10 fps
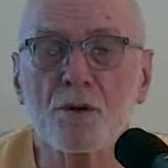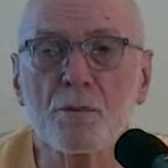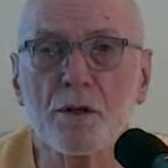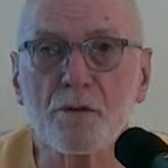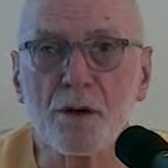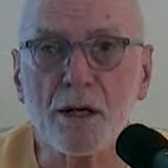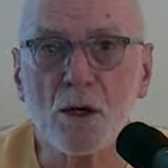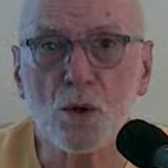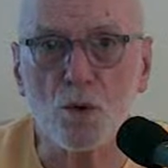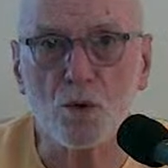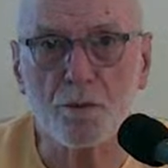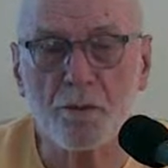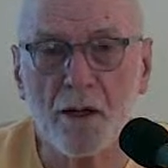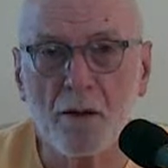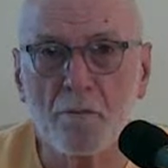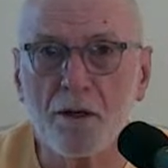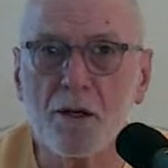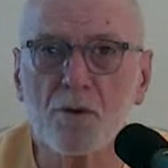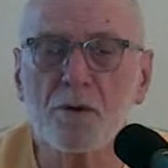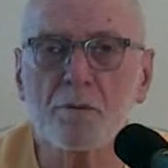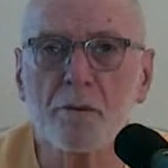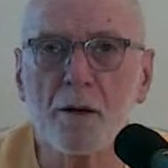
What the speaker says: something very close. But he was a